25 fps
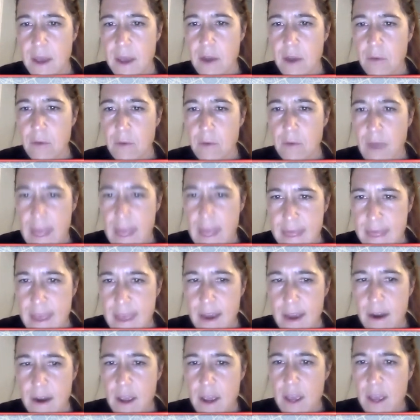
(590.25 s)
right
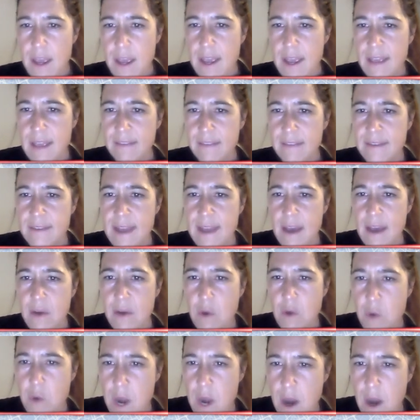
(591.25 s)
there, is now going